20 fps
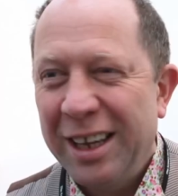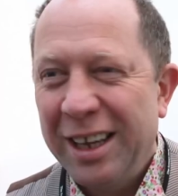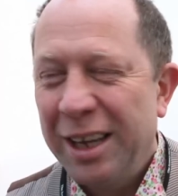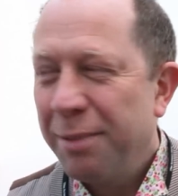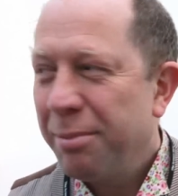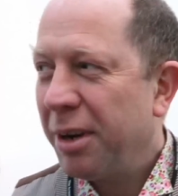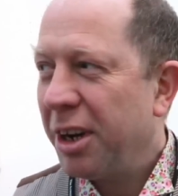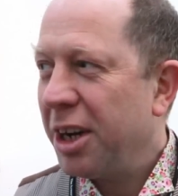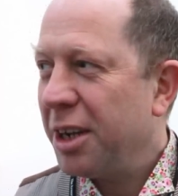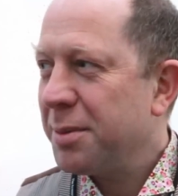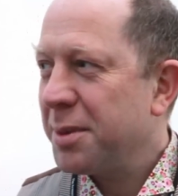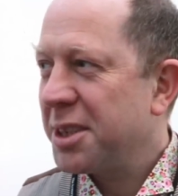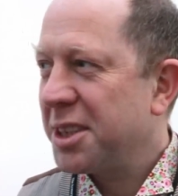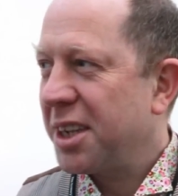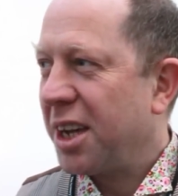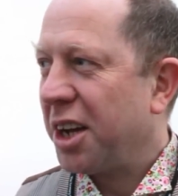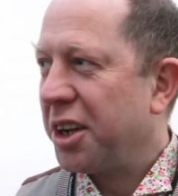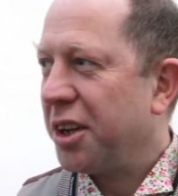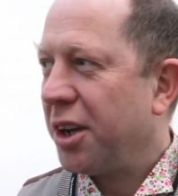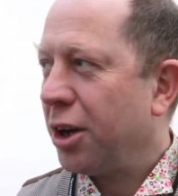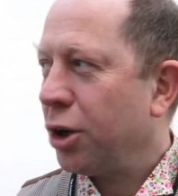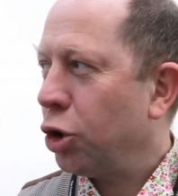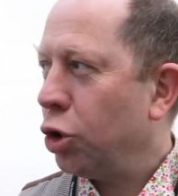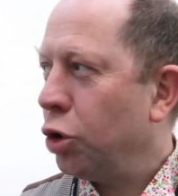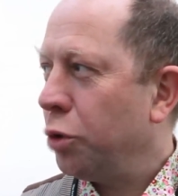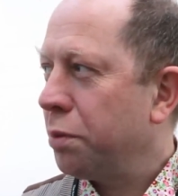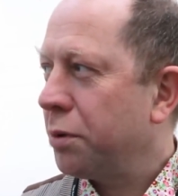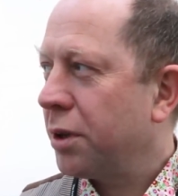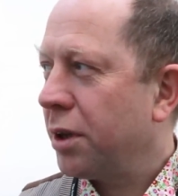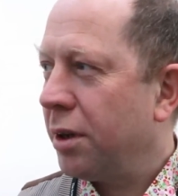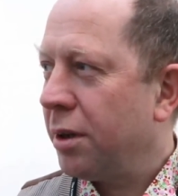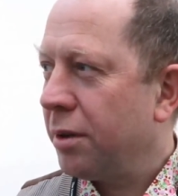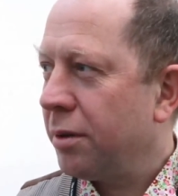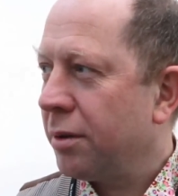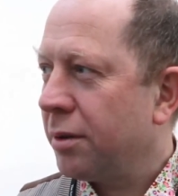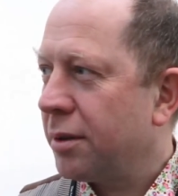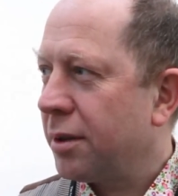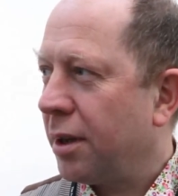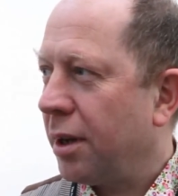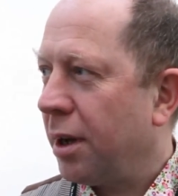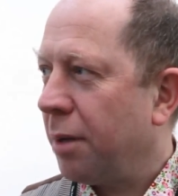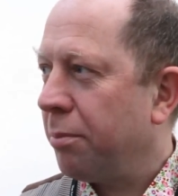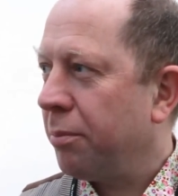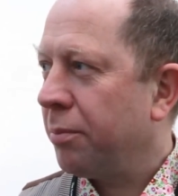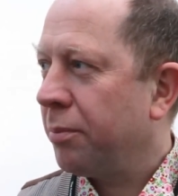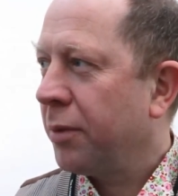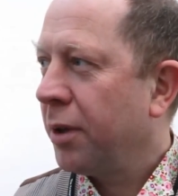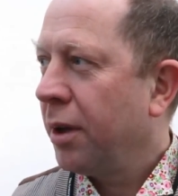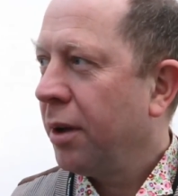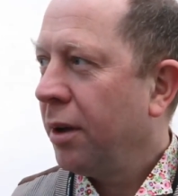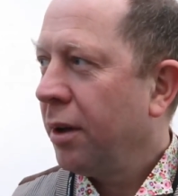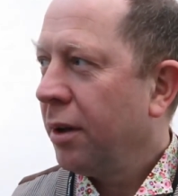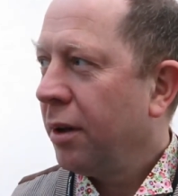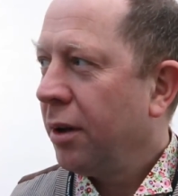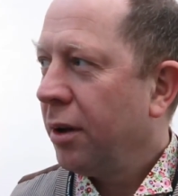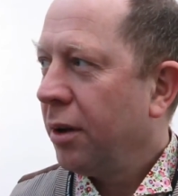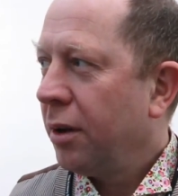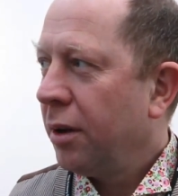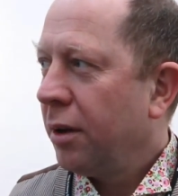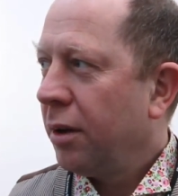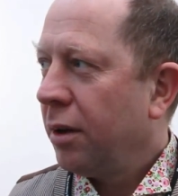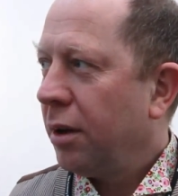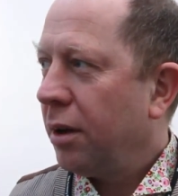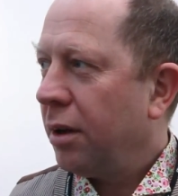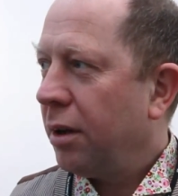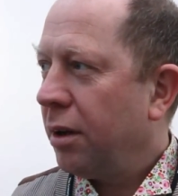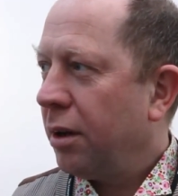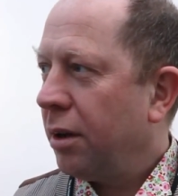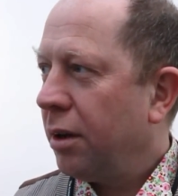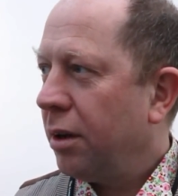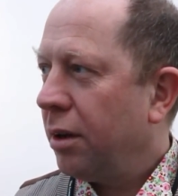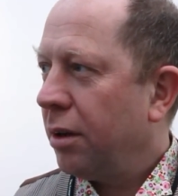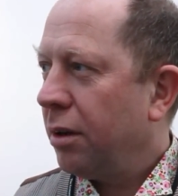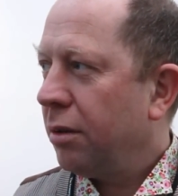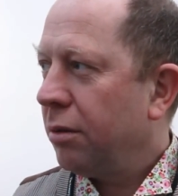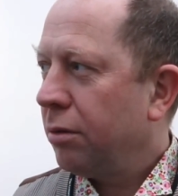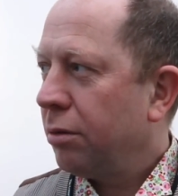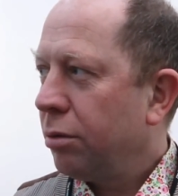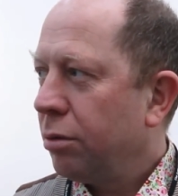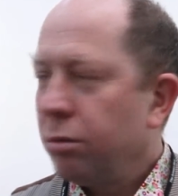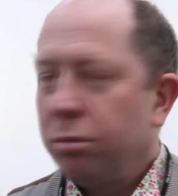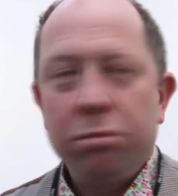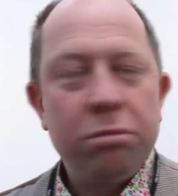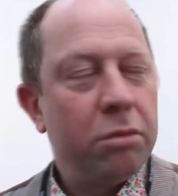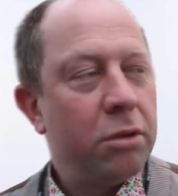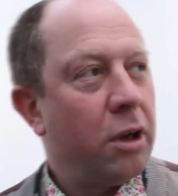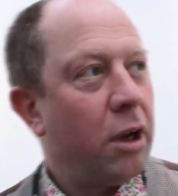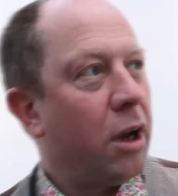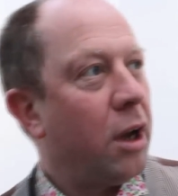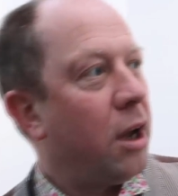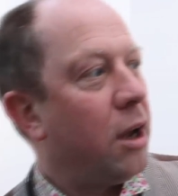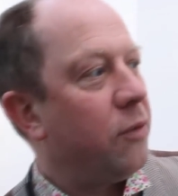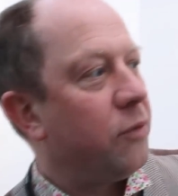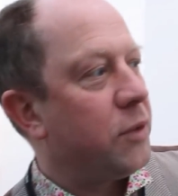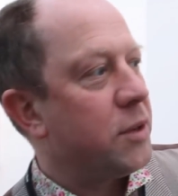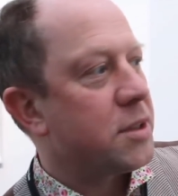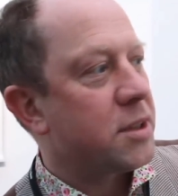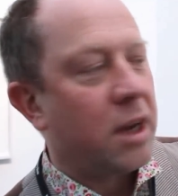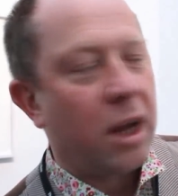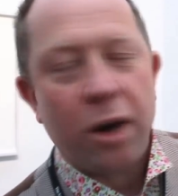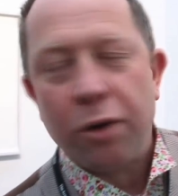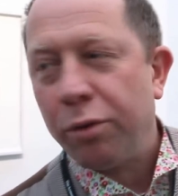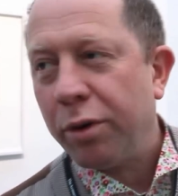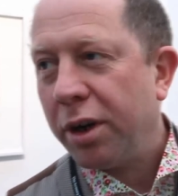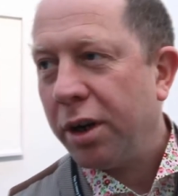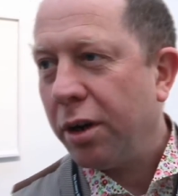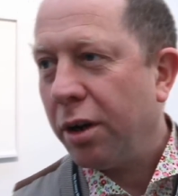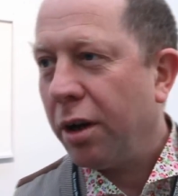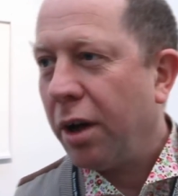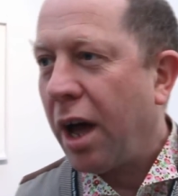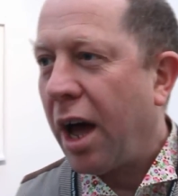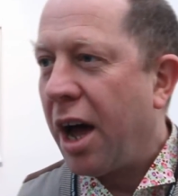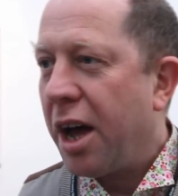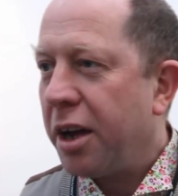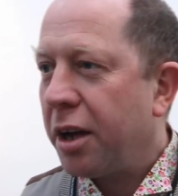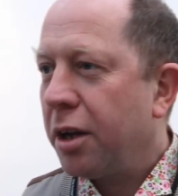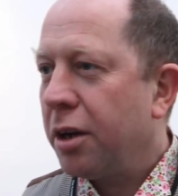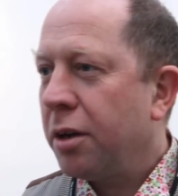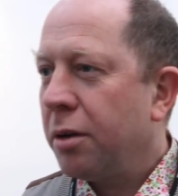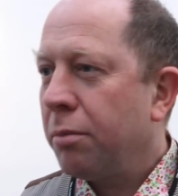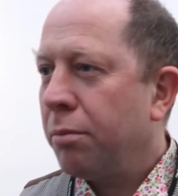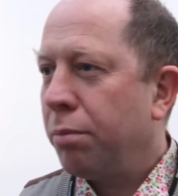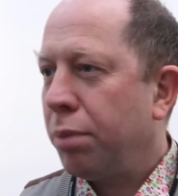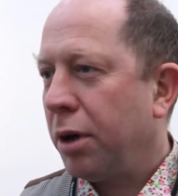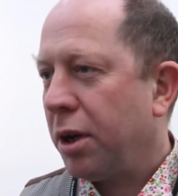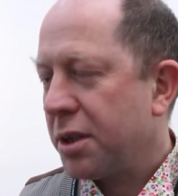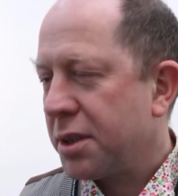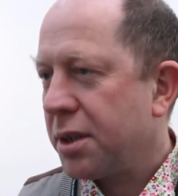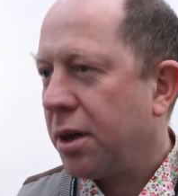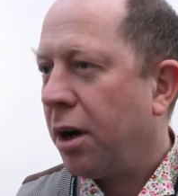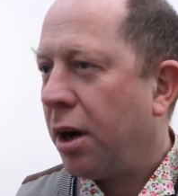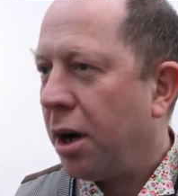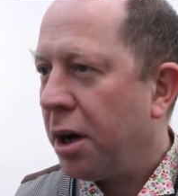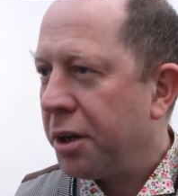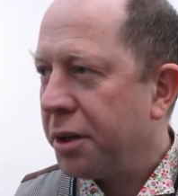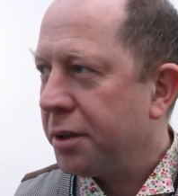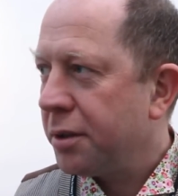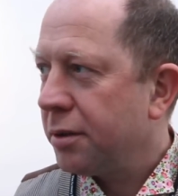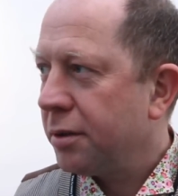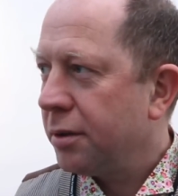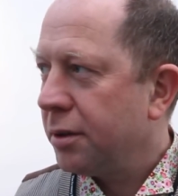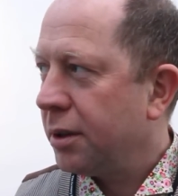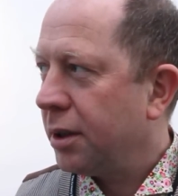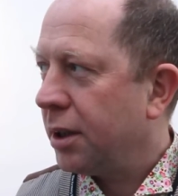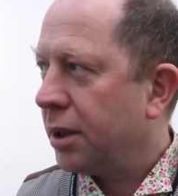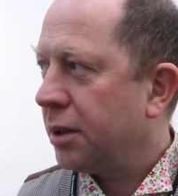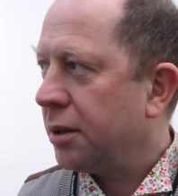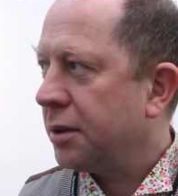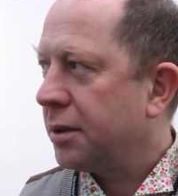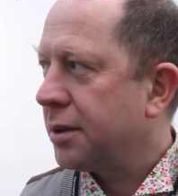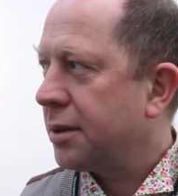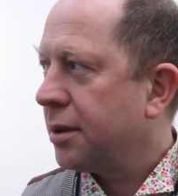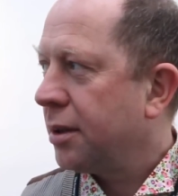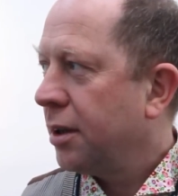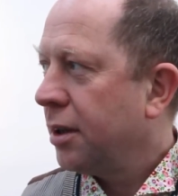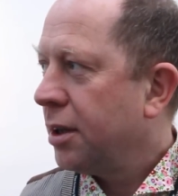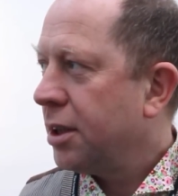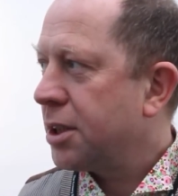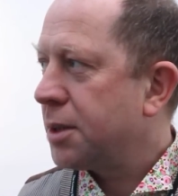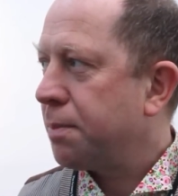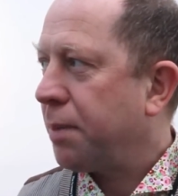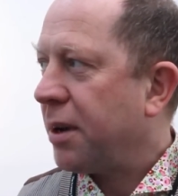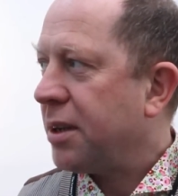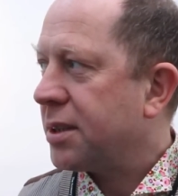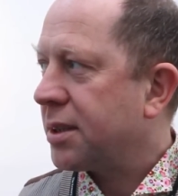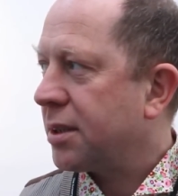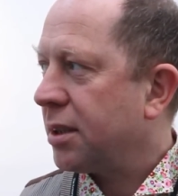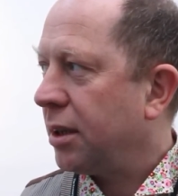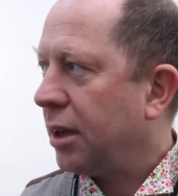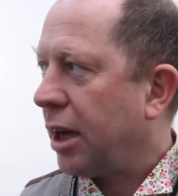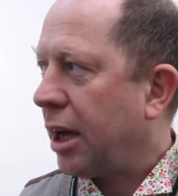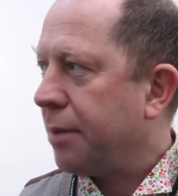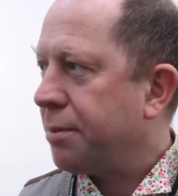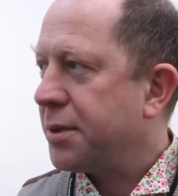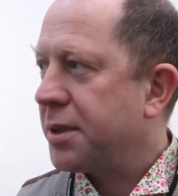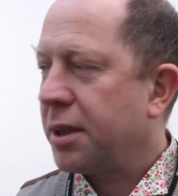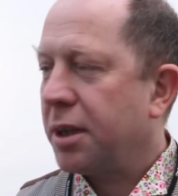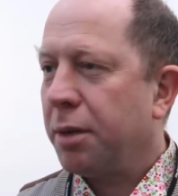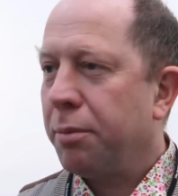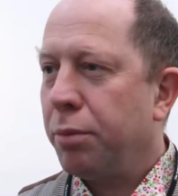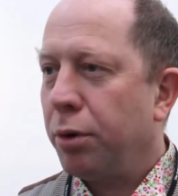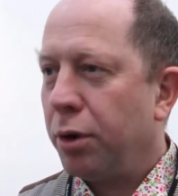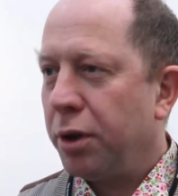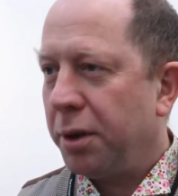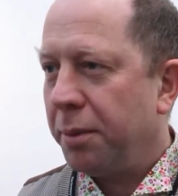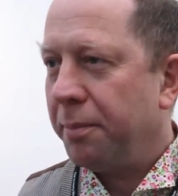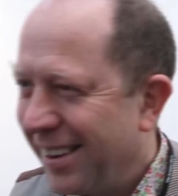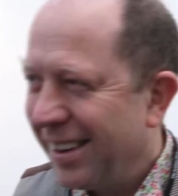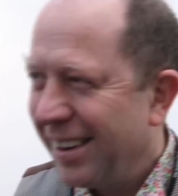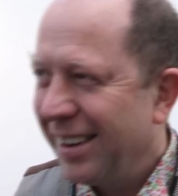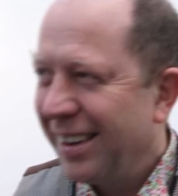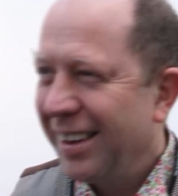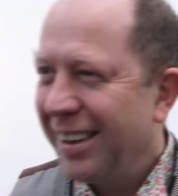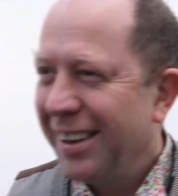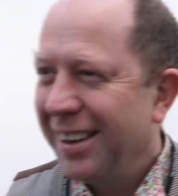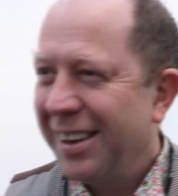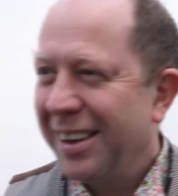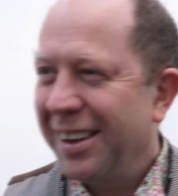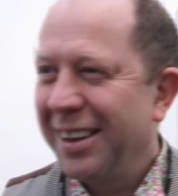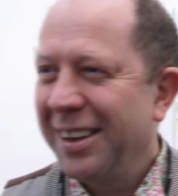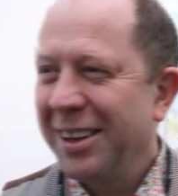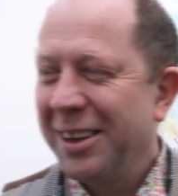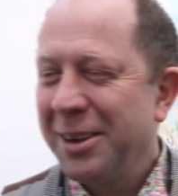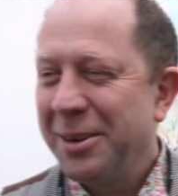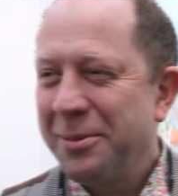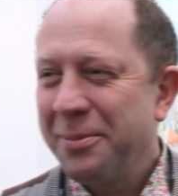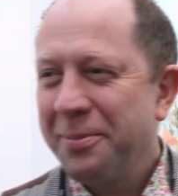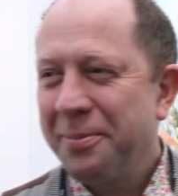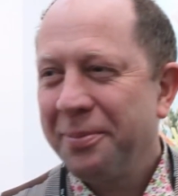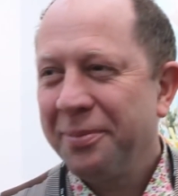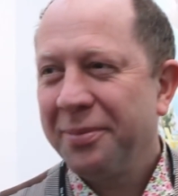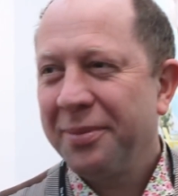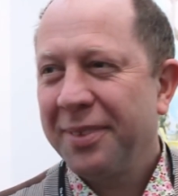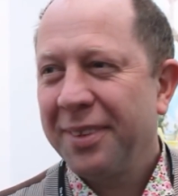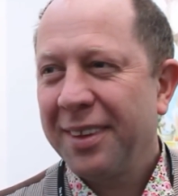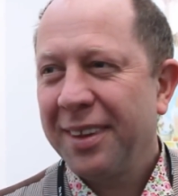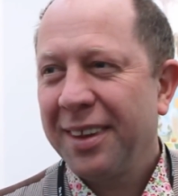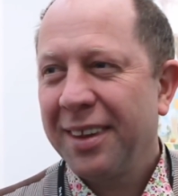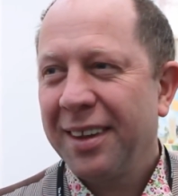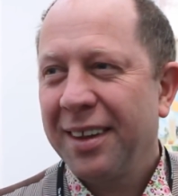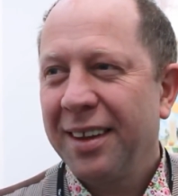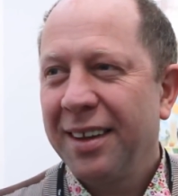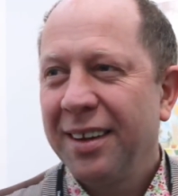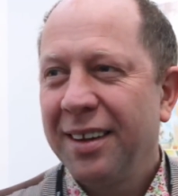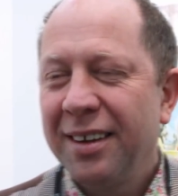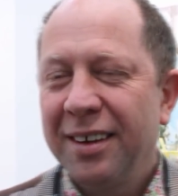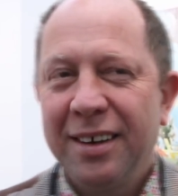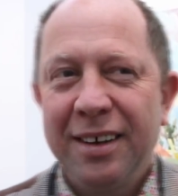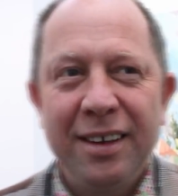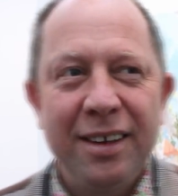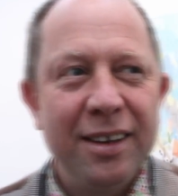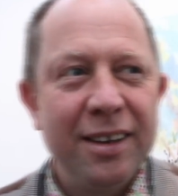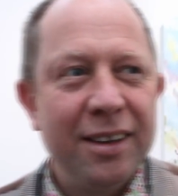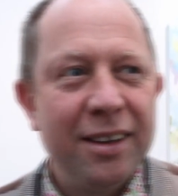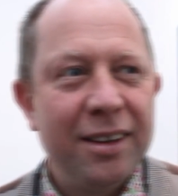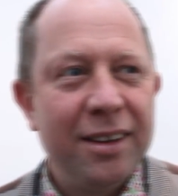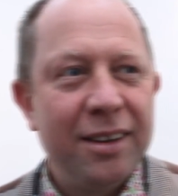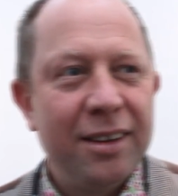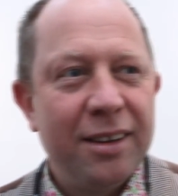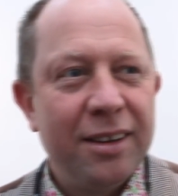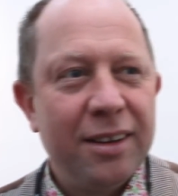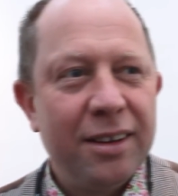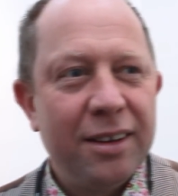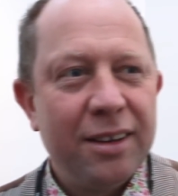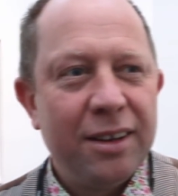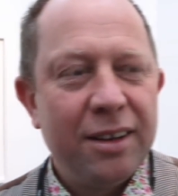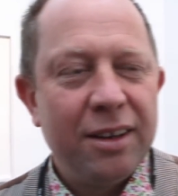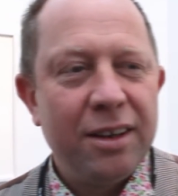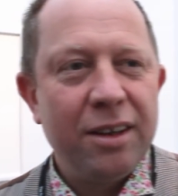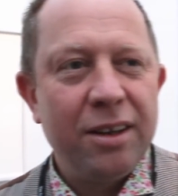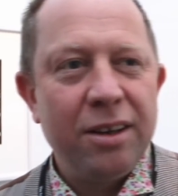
My name is Gerd Harry Lybke, and I'm, um, uh, yeah, I have this gallery here, Eigen plus Art, and it's based in Leipzig and Berlin. And why did you pick the, the armory to go to?